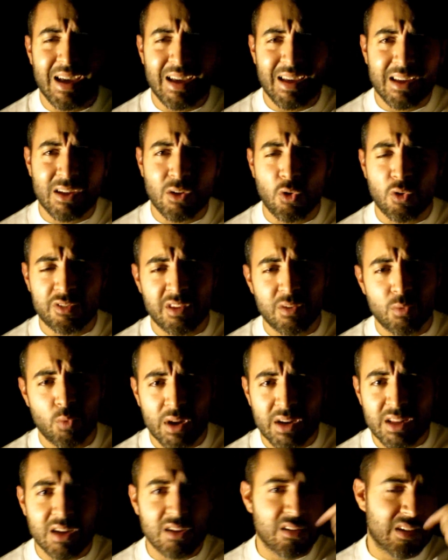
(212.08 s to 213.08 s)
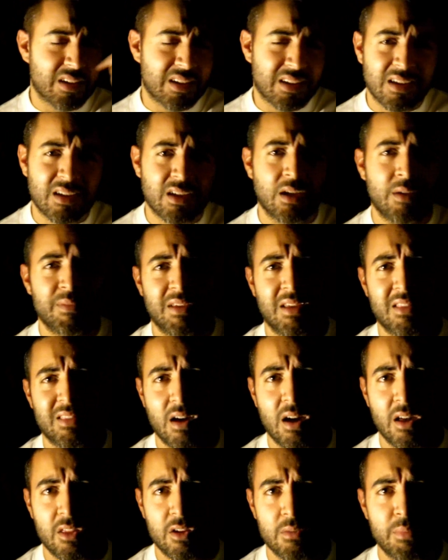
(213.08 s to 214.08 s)
It goes in one ear, comes
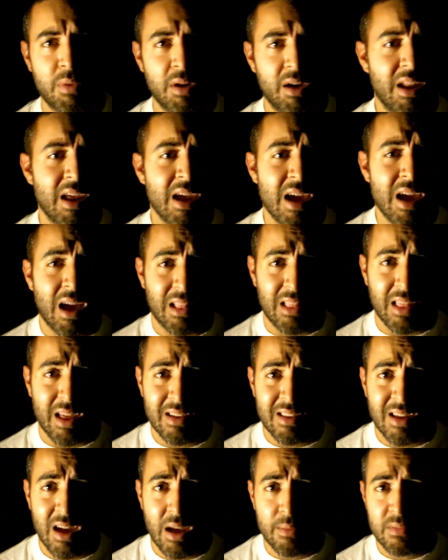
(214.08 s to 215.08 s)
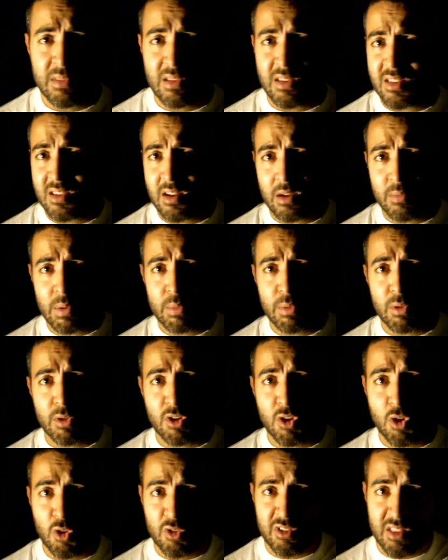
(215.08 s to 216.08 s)
out the other. But a lot of times these young
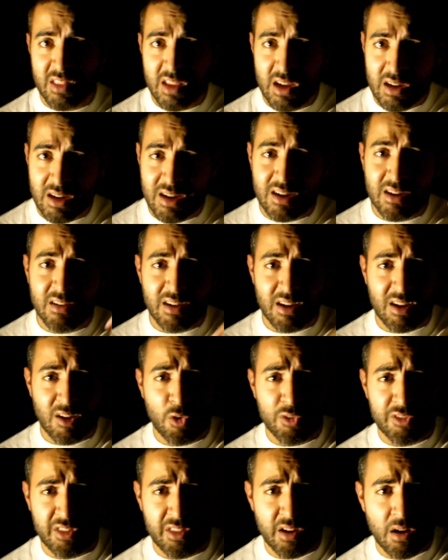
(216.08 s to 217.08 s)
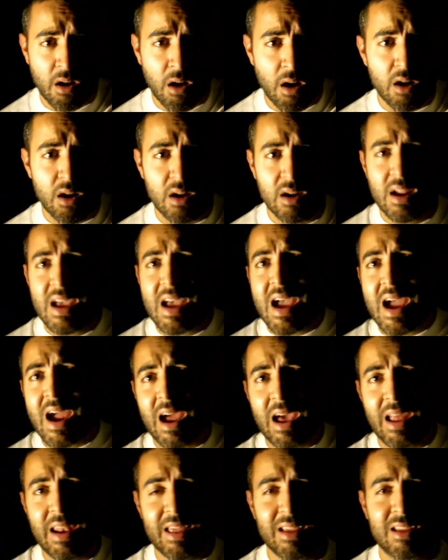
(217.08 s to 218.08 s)
people, it goes in their ear, it goes in their heart,
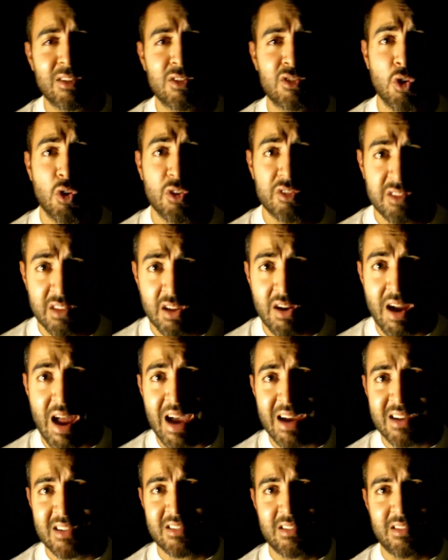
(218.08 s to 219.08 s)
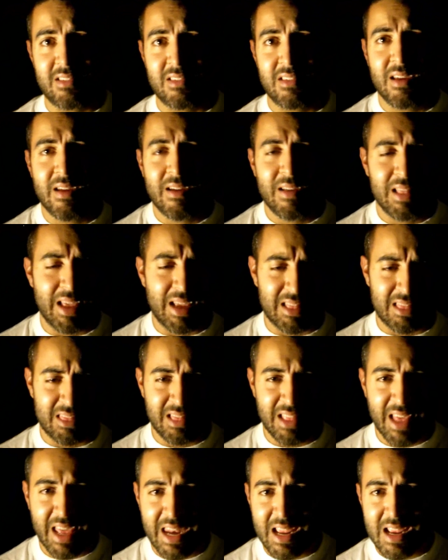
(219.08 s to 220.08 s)
and it shows in their actions. Like
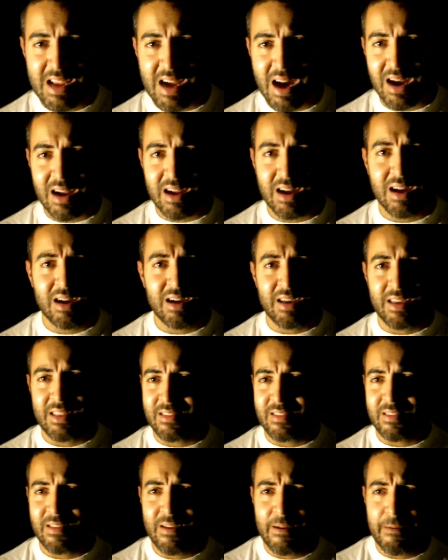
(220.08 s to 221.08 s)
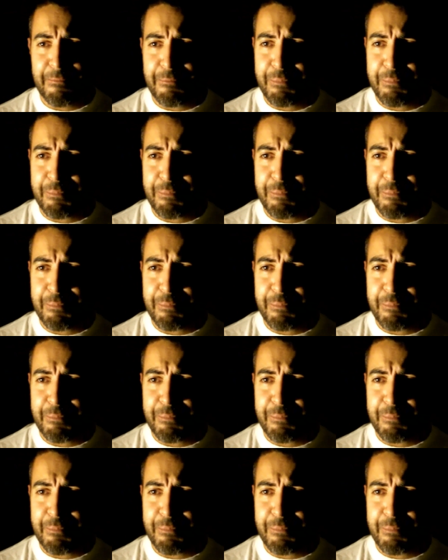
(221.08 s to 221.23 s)
Lady Gaga and